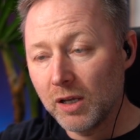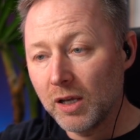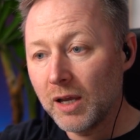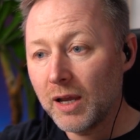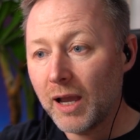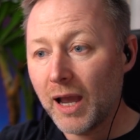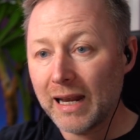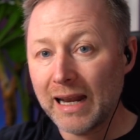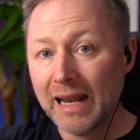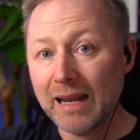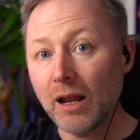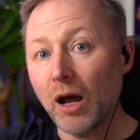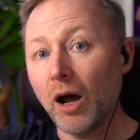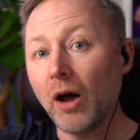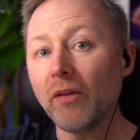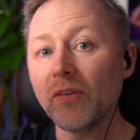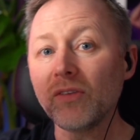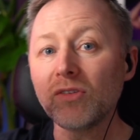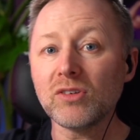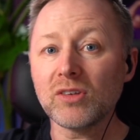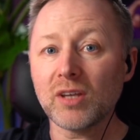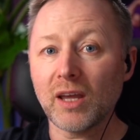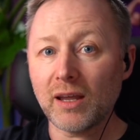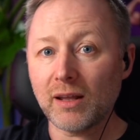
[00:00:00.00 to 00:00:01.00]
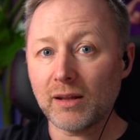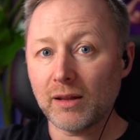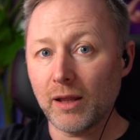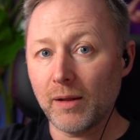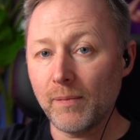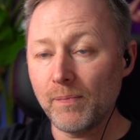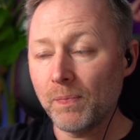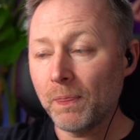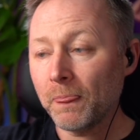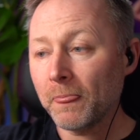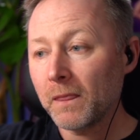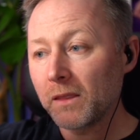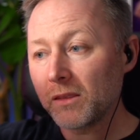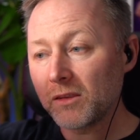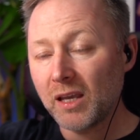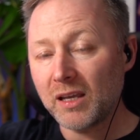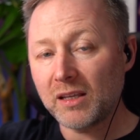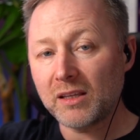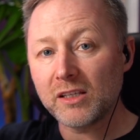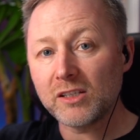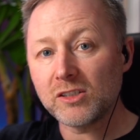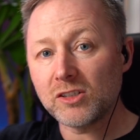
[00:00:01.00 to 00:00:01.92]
and then untick them, tick these